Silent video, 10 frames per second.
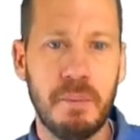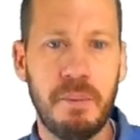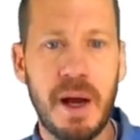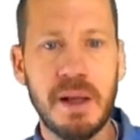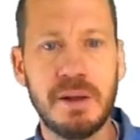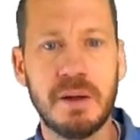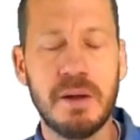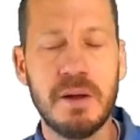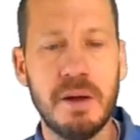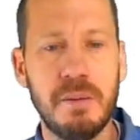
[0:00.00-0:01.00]
But
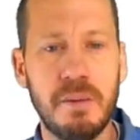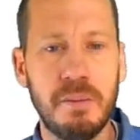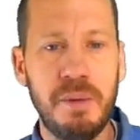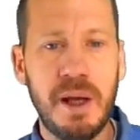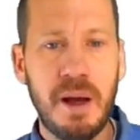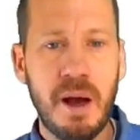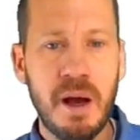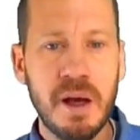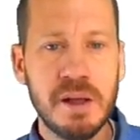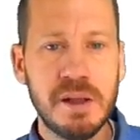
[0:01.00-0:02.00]

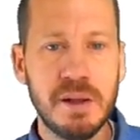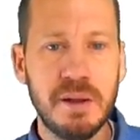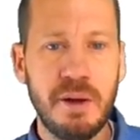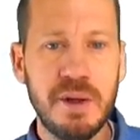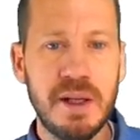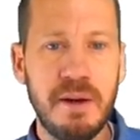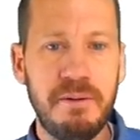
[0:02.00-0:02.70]
because there is an